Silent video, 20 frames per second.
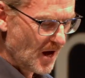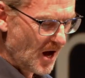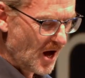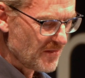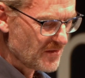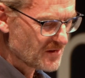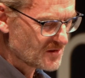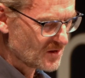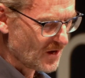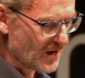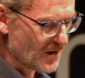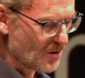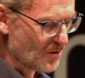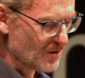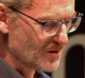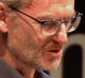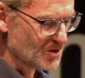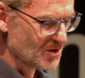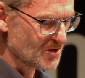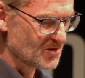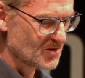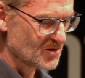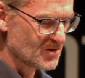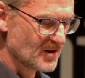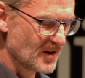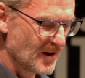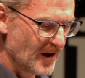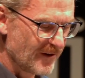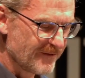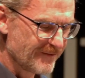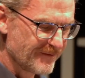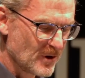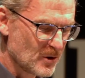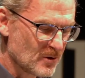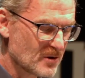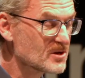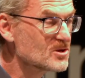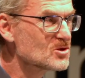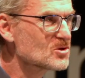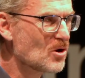Other psychologists have
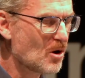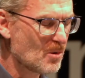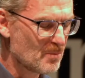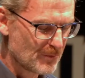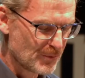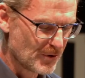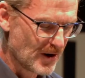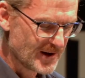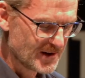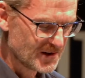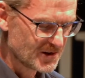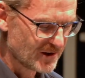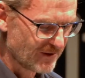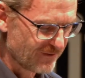focused on brain